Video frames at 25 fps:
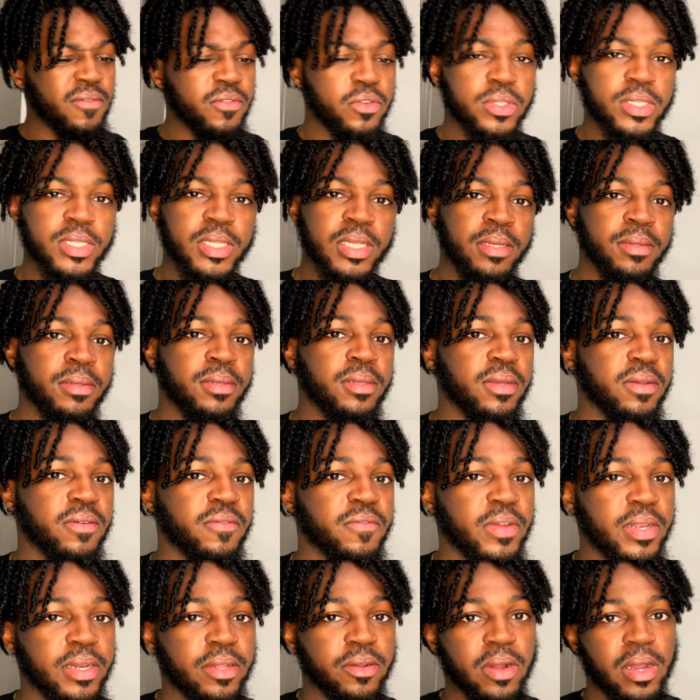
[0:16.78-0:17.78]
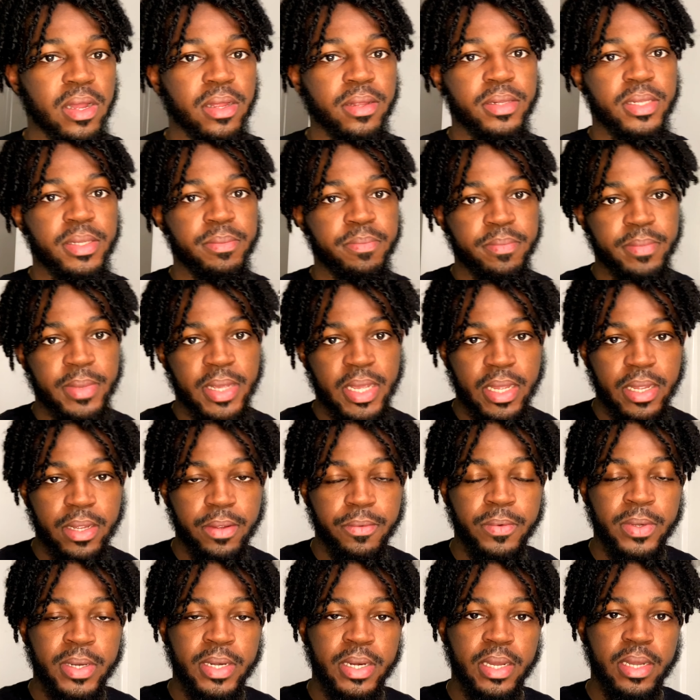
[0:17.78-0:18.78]
you've seen the video I made
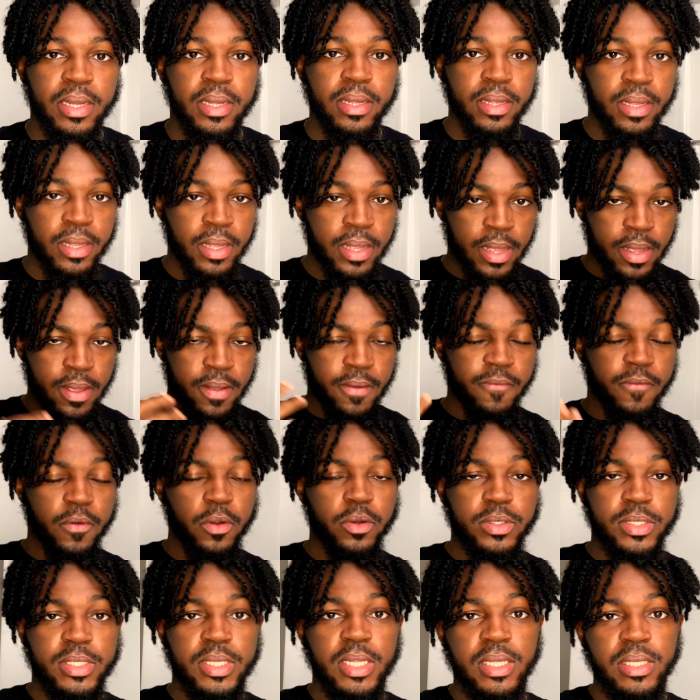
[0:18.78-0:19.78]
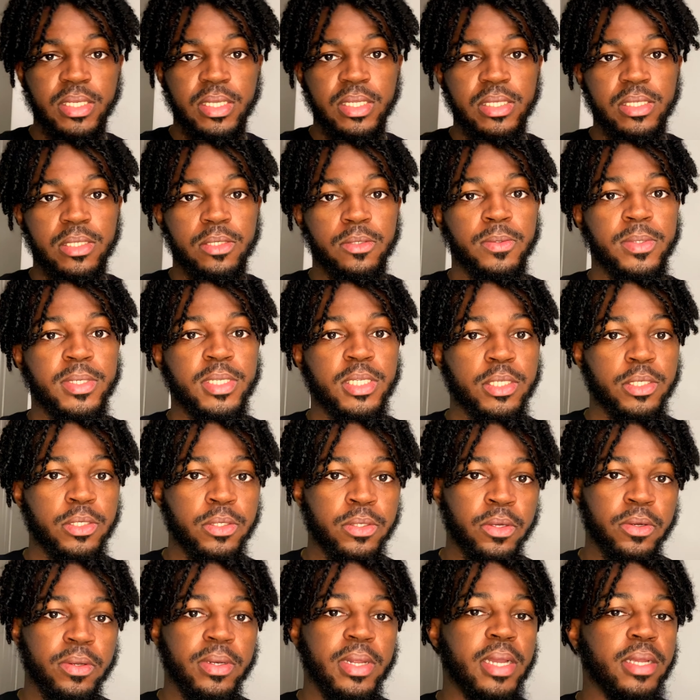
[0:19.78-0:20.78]
when I first did these twists, you
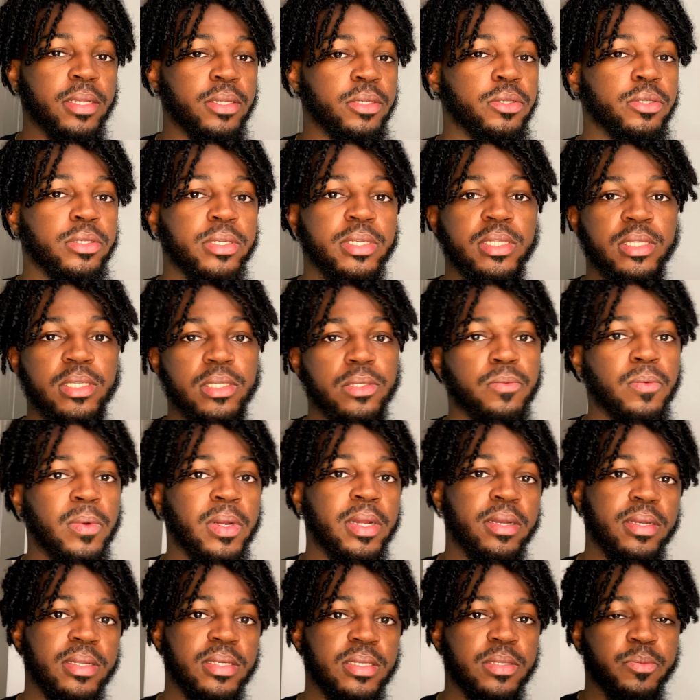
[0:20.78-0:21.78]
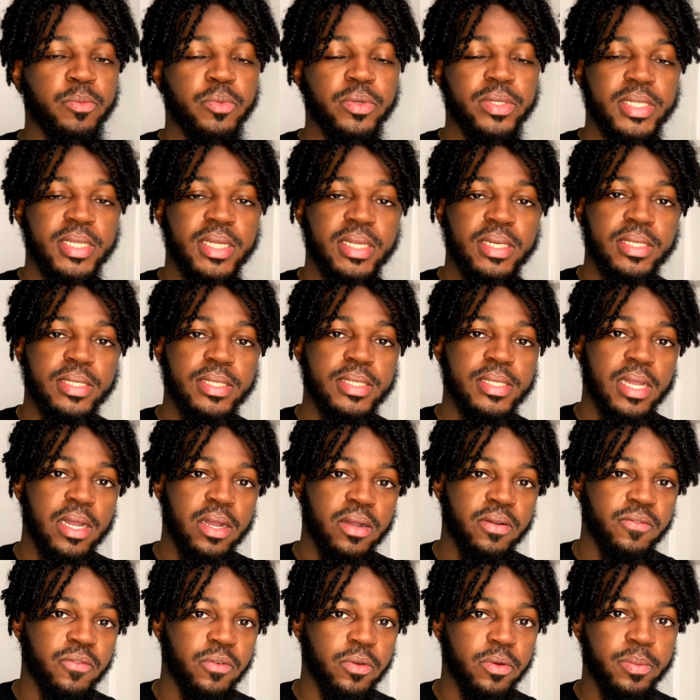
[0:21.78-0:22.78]
know that I usually just wear this protector
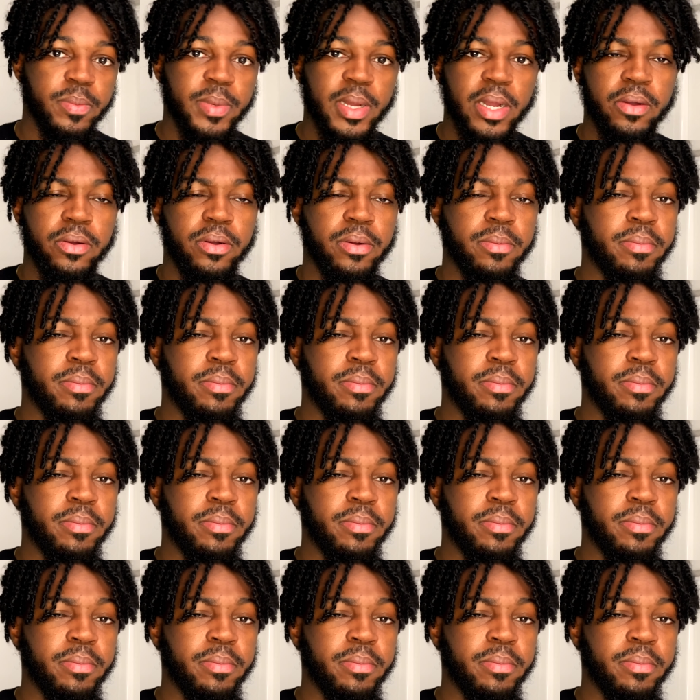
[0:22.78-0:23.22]
style for about a